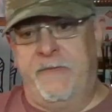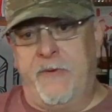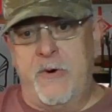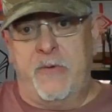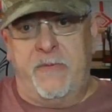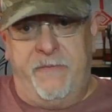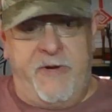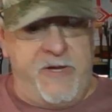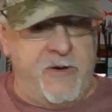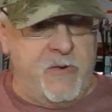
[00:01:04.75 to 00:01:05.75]
photo and
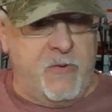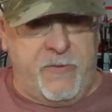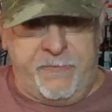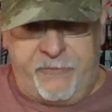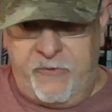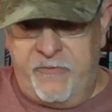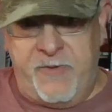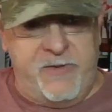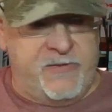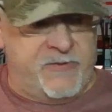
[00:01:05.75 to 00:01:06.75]
video
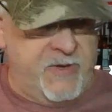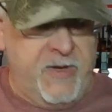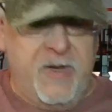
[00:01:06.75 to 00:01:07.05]
improvements,